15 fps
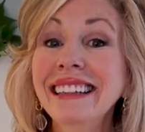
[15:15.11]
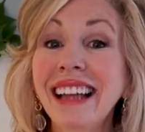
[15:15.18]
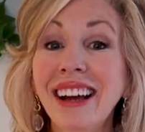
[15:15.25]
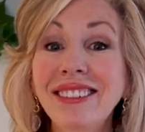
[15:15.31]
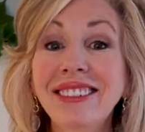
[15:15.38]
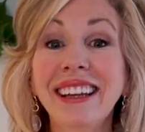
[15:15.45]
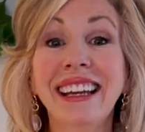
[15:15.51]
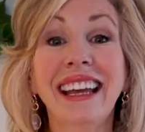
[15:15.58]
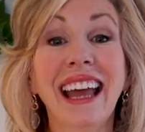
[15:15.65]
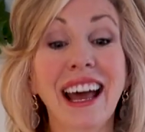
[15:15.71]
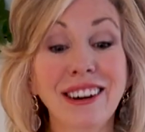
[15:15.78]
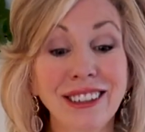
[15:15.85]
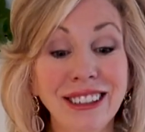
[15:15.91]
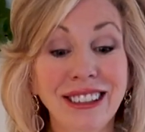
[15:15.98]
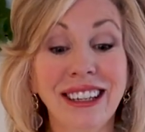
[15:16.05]
lovely
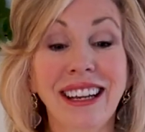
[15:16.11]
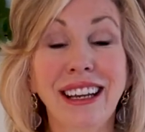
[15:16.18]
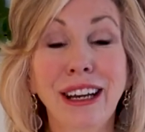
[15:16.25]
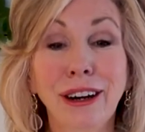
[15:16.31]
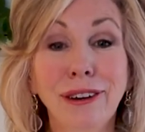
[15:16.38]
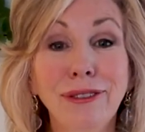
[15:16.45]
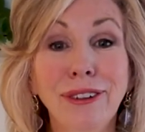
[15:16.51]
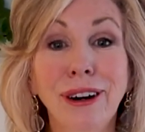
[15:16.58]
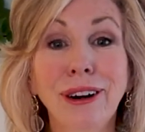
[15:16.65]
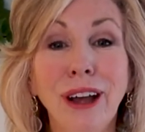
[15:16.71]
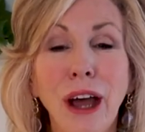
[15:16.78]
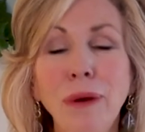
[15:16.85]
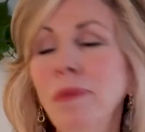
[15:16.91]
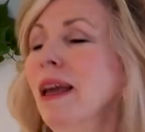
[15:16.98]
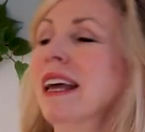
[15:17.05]
energy here
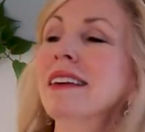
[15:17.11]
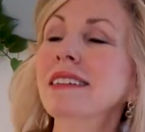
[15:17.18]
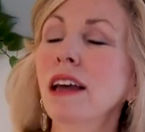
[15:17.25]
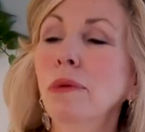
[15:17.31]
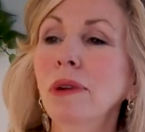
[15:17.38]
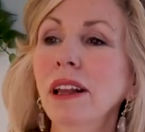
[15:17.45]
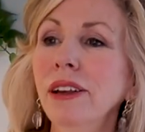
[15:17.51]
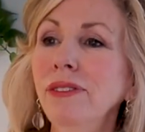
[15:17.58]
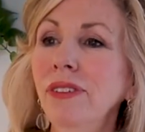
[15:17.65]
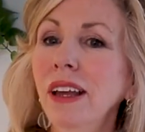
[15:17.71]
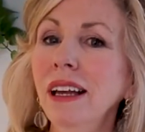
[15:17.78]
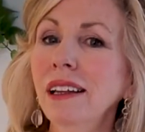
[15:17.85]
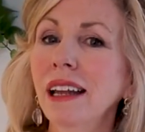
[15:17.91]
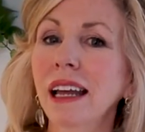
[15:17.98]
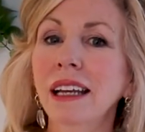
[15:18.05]
Virgo because I really
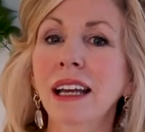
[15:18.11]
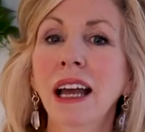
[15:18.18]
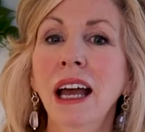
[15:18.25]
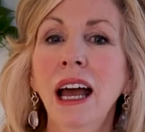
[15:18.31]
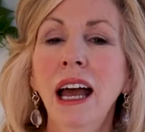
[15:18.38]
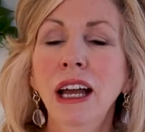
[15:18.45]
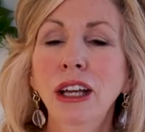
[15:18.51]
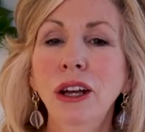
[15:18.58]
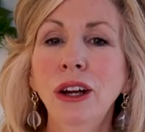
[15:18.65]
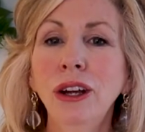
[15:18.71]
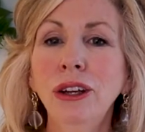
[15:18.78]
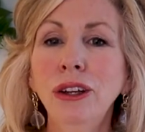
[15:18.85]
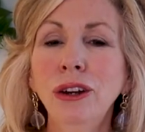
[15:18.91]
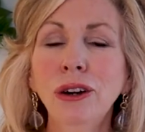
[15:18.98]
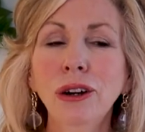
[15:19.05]
feel like
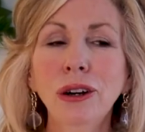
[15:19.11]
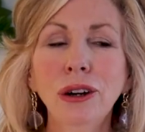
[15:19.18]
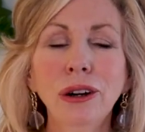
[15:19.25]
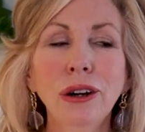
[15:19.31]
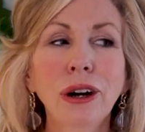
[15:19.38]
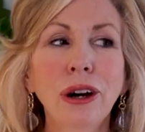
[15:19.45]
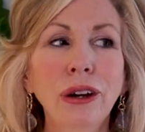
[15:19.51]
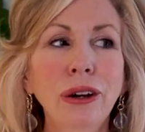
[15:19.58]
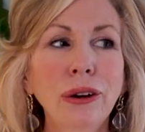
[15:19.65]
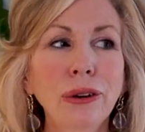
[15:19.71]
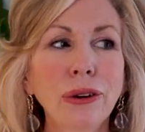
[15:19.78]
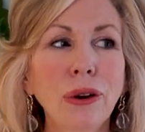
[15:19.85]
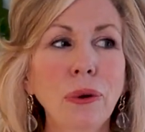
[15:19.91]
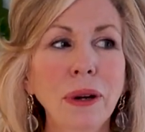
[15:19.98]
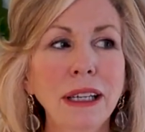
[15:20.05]
you you're
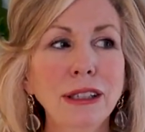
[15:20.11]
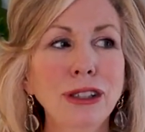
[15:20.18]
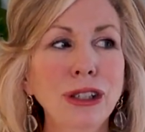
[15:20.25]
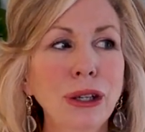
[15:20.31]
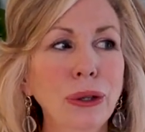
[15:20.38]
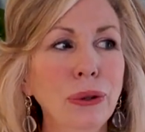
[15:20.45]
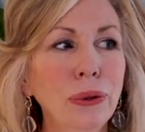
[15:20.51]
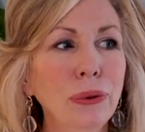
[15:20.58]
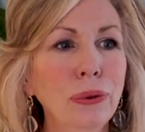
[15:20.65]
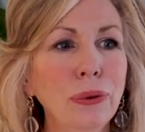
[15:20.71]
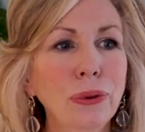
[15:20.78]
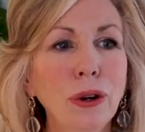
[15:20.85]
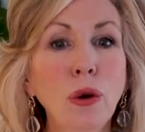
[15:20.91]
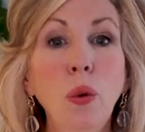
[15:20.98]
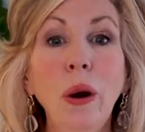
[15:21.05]
you're going to
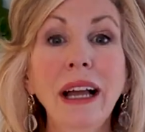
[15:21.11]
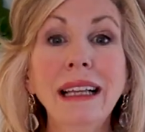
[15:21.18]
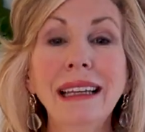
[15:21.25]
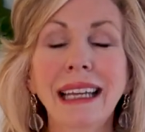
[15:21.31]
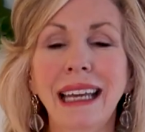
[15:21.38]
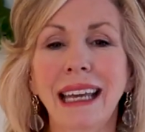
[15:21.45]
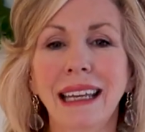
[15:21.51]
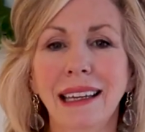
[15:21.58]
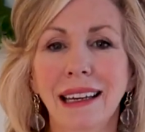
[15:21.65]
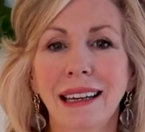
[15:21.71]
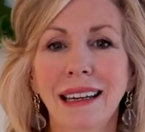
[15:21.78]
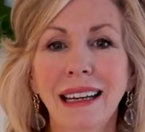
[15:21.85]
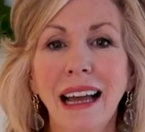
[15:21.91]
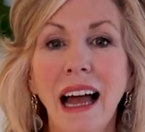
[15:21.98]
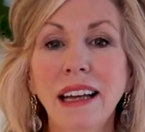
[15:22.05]
quickly
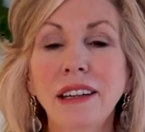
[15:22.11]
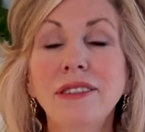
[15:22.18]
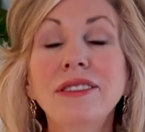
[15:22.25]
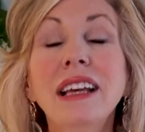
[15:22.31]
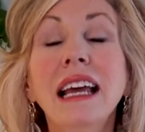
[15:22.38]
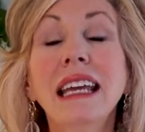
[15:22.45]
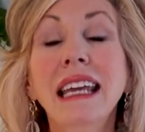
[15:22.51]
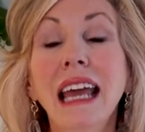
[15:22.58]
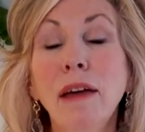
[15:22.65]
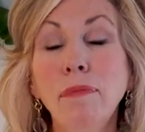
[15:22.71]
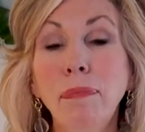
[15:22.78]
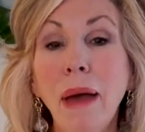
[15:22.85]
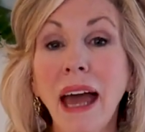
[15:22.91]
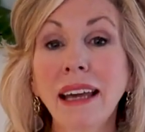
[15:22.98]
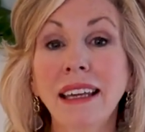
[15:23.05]
kind of
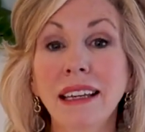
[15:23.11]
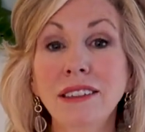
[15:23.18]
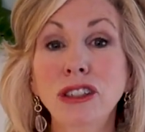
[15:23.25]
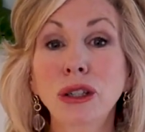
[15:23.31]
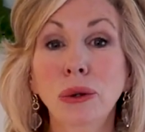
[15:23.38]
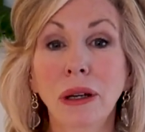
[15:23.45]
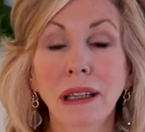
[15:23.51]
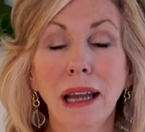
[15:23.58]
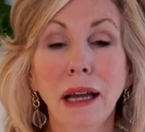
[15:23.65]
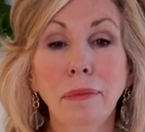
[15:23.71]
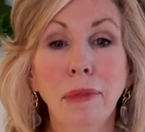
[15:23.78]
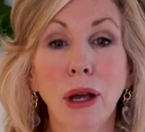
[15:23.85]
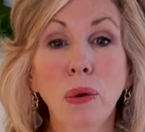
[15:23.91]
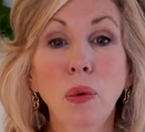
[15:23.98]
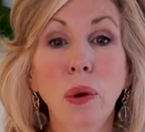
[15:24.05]
get back into
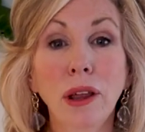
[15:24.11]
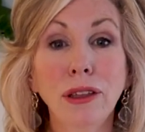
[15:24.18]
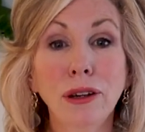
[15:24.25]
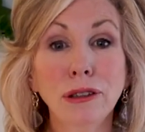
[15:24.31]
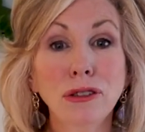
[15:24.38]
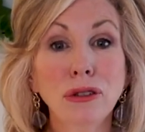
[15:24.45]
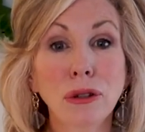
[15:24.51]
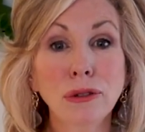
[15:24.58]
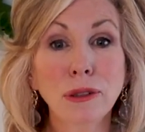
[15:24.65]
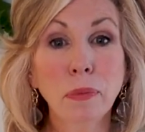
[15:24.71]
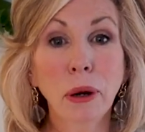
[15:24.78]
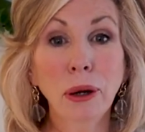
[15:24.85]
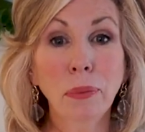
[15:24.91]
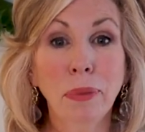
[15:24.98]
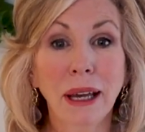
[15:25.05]
alignment with your soul's
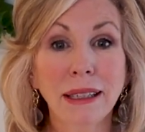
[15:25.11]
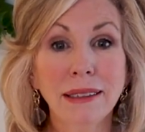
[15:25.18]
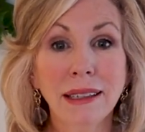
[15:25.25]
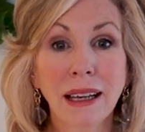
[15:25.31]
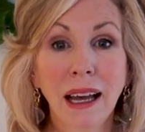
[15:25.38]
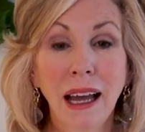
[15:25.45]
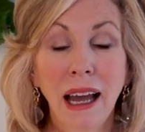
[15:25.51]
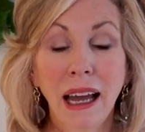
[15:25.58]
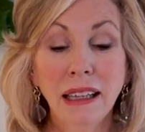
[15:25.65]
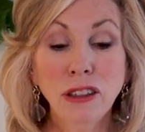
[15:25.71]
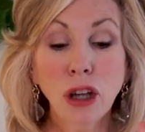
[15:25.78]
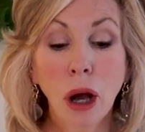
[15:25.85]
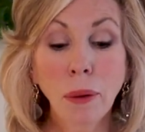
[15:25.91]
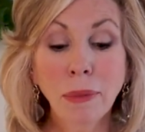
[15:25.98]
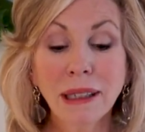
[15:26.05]
purpose
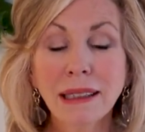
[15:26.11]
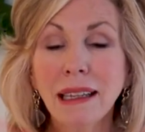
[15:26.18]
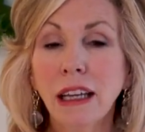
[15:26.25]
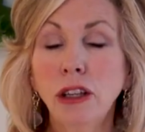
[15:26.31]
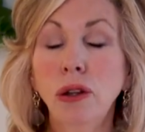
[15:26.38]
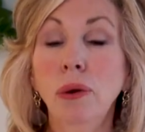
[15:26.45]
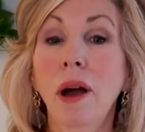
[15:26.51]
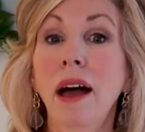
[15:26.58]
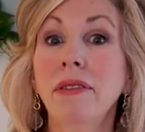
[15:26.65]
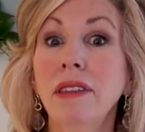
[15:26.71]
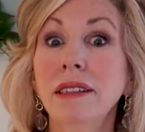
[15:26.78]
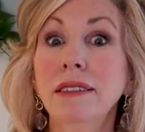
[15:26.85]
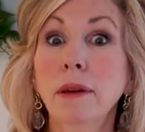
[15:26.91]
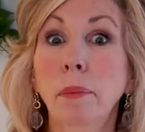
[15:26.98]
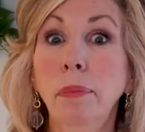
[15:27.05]
it's almost like you have
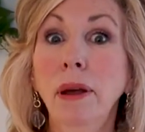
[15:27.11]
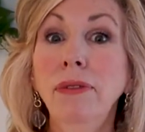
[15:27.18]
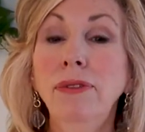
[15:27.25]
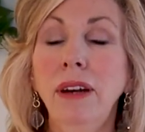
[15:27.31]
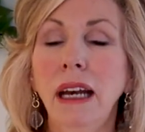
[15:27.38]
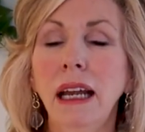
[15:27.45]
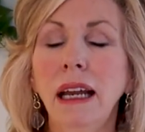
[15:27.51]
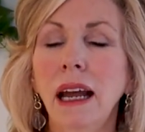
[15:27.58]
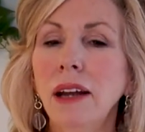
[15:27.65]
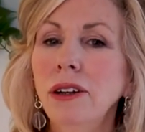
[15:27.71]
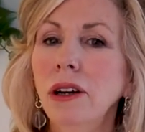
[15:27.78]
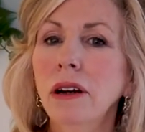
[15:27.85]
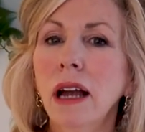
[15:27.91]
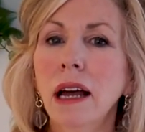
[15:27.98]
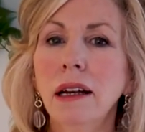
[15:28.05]
this epiphany and
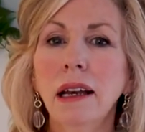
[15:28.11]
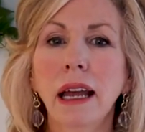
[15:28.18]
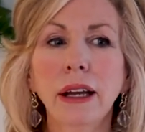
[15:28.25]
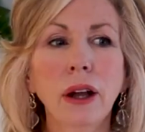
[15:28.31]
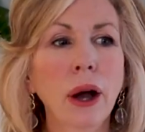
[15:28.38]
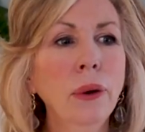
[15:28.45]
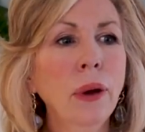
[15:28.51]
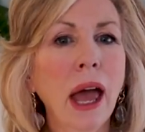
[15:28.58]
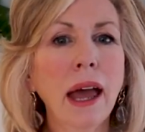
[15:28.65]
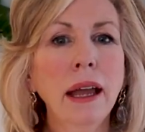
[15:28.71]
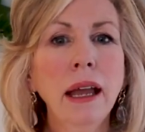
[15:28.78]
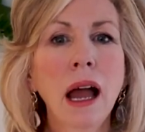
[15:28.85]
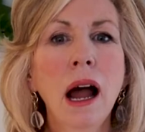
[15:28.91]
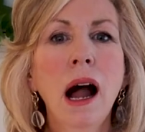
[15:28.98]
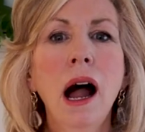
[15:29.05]
you're kind of like,
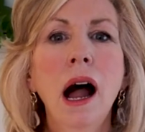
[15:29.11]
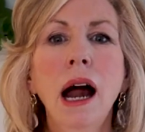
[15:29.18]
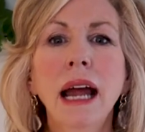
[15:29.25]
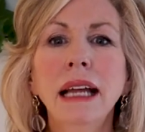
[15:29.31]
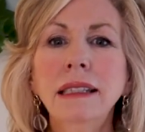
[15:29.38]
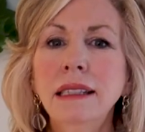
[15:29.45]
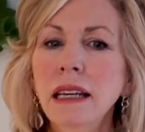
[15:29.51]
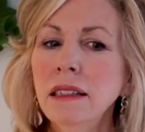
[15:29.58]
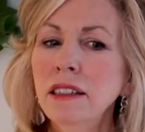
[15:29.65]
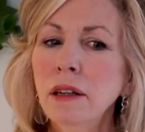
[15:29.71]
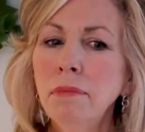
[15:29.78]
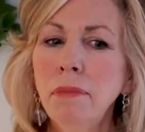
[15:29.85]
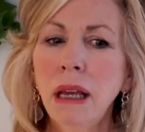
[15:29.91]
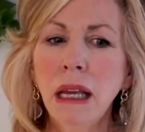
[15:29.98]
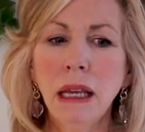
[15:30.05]
okay, it
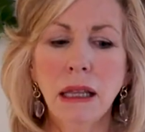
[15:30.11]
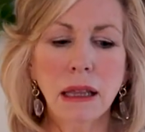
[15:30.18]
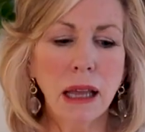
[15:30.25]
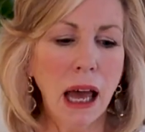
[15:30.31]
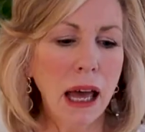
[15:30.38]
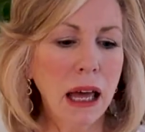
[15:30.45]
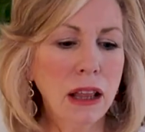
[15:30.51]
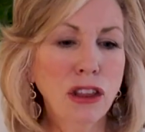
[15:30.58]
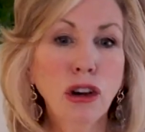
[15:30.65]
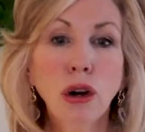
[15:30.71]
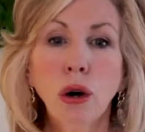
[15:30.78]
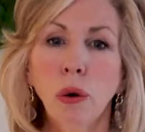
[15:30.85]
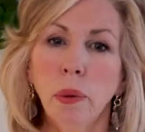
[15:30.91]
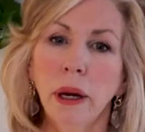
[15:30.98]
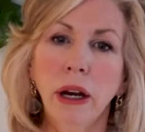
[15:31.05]
doesn't mean that the
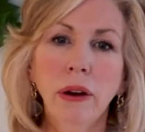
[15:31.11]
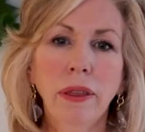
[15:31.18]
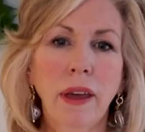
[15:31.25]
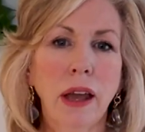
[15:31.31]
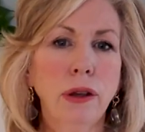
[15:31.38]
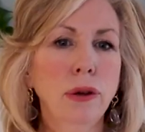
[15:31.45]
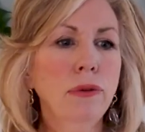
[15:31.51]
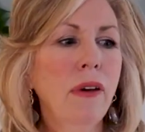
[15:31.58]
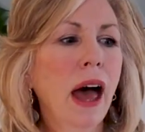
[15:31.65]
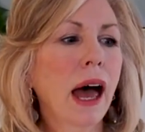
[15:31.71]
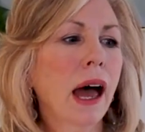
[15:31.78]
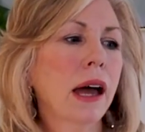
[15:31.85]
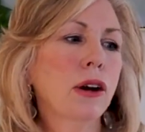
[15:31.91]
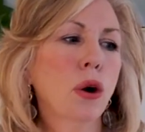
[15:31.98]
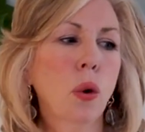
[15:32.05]
career that you've
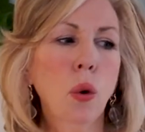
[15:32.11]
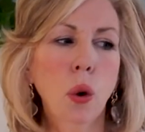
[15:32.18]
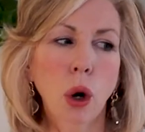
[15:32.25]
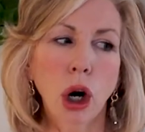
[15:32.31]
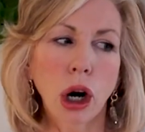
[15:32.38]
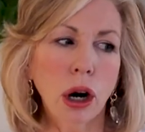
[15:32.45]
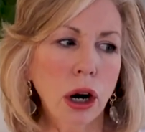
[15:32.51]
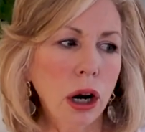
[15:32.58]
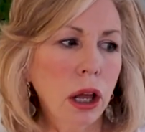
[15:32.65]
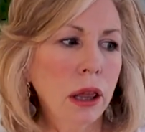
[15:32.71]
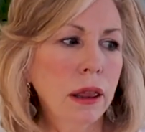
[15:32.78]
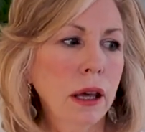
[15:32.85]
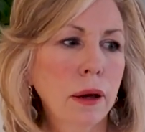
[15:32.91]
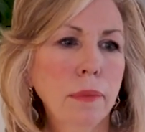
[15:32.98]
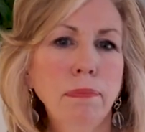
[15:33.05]
had or
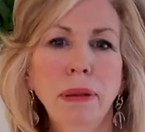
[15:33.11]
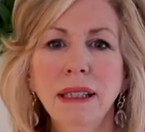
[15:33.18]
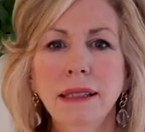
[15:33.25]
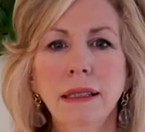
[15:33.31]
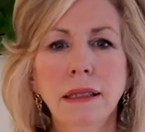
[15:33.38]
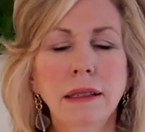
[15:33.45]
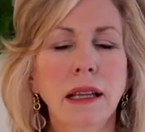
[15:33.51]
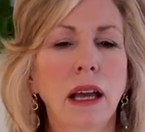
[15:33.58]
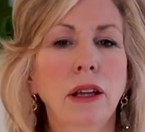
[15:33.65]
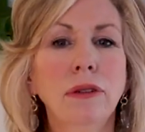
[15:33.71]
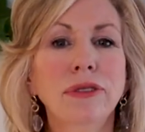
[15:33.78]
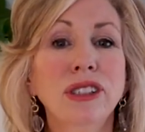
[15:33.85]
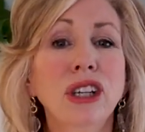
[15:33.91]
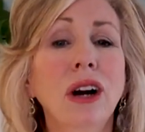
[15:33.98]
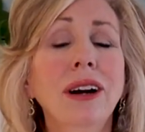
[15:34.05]
the business that
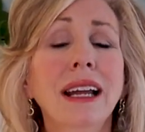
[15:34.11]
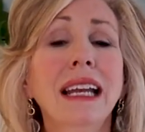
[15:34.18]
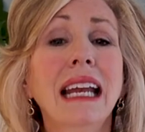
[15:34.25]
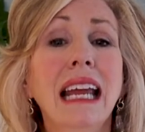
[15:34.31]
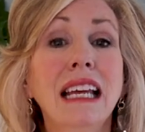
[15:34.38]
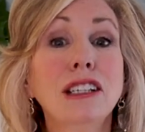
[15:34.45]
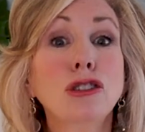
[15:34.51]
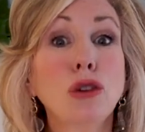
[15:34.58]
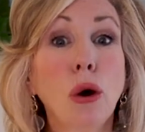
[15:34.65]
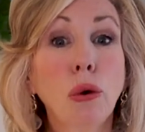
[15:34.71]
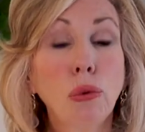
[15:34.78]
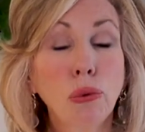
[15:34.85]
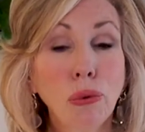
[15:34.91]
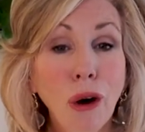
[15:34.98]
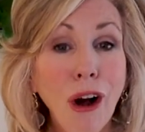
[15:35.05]
you've started is
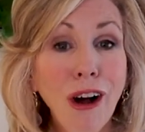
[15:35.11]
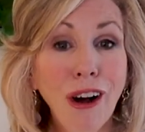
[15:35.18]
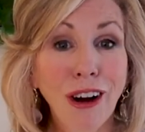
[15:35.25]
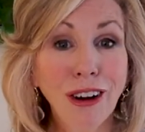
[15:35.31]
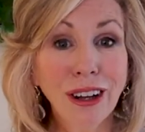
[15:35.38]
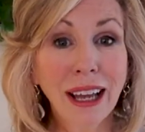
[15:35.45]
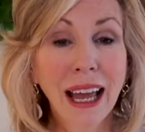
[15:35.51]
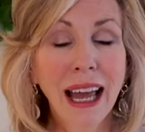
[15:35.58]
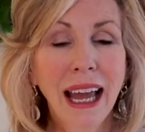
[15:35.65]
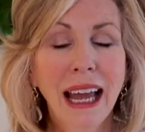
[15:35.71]
wrong.